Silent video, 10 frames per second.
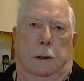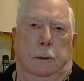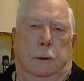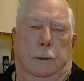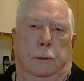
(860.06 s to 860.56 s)

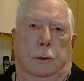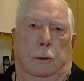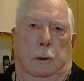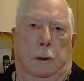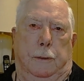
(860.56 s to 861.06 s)
to the
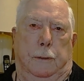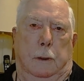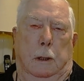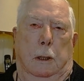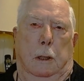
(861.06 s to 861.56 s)
north,
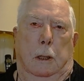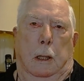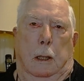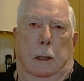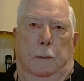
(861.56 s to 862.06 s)

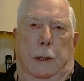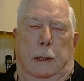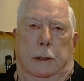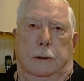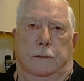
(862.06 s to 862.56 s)

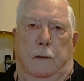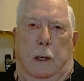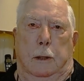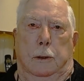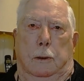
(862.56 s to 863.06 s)
about as
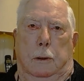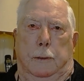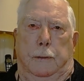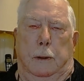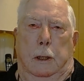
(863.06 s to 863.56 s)
far
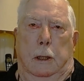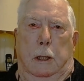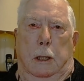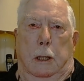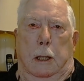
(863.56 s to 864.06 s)
north
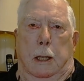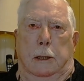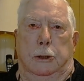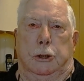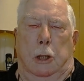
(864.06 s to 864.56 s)

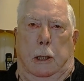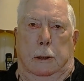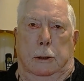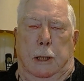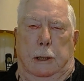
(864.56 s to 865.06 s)
as
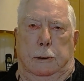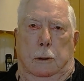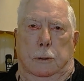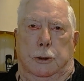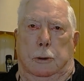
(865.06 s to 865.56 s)

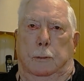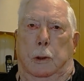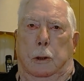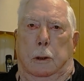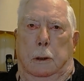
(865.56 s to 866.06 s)

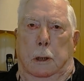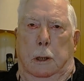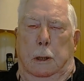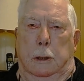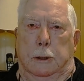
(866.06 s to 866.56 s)
Chateau-sur-Mer
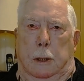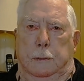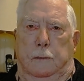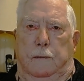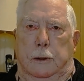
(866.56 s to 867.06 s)

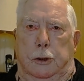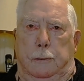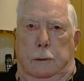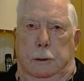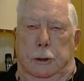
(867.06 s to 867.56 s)

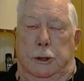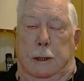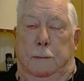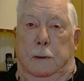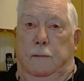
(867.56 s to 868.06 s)

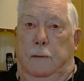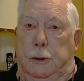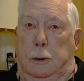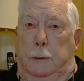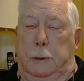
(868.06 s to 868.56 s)

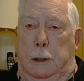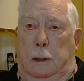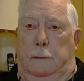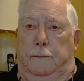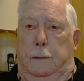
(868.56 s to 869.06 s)
subdivision on the Gulf.